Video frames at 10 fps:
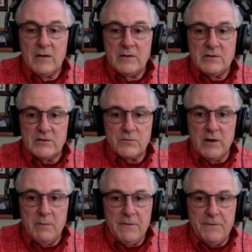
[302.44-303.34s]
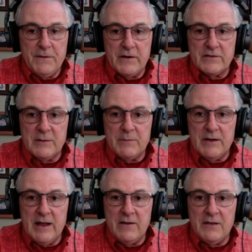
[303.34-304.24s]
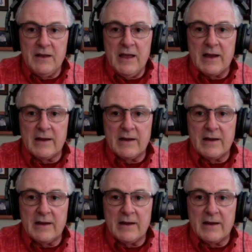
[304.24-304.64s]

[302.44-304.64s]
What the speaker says: Just run my fingers up and down the neck